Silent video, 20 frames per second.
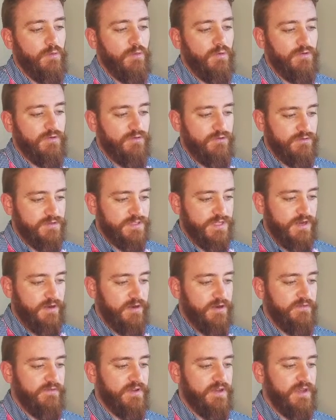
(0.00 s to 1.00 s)
2 standard
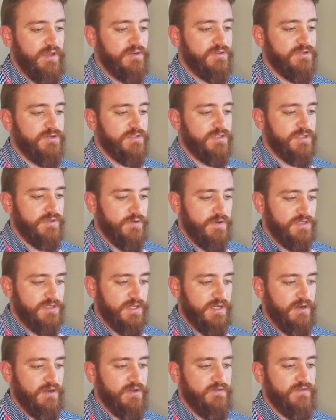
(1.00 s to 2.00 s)
deviations, 3
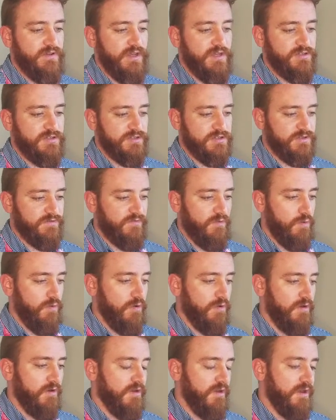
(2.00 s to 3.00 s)
standard deviations,
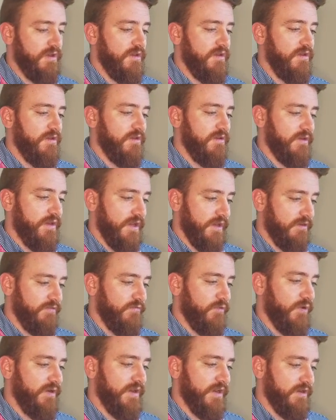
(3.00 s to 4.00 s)
4,
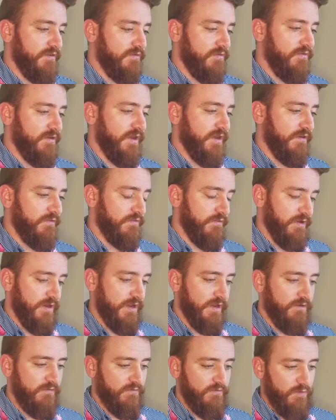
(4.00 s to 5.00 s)
-1, -2, -3,
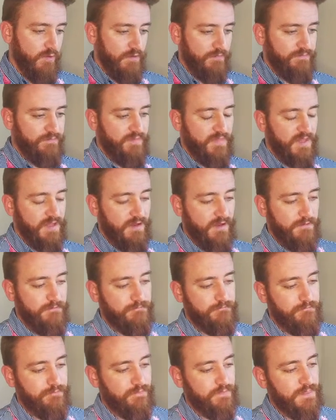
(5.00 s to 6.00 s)
-4. Okay.
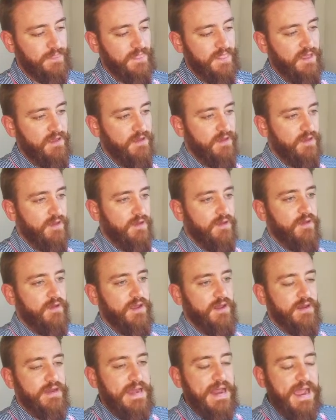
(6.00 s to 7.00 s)

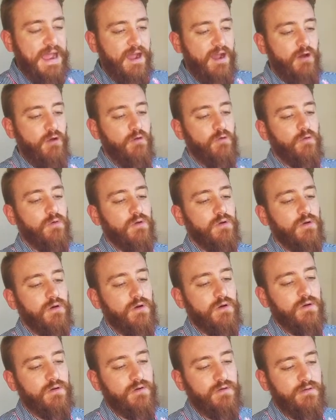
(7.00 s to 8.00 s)
And now
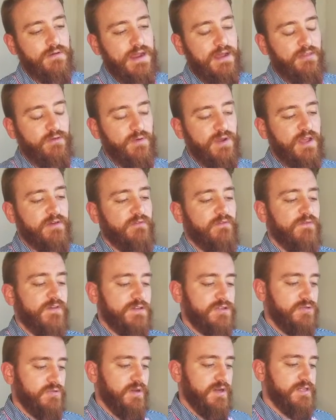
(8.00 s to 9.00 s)
that we have it
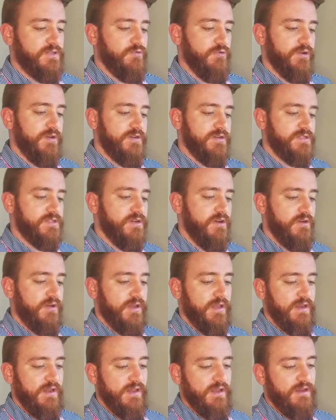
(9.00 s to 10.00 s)
visualized, we're going to start
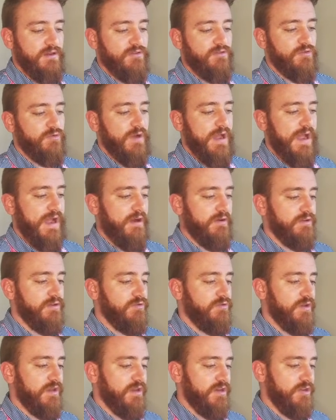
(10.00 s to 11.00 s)
getting into how you
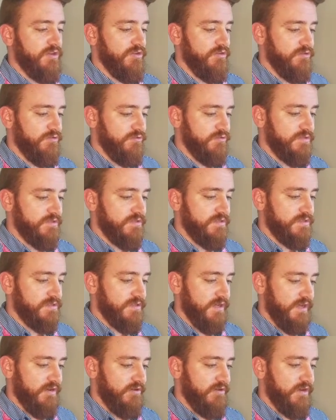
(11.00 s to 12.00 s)
can use the
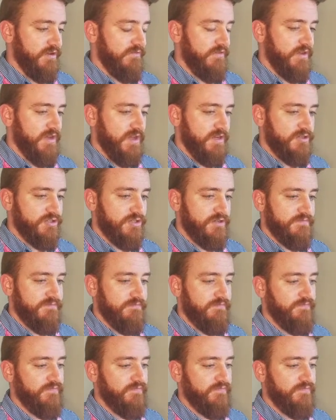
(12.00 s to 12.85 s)
standard deviation.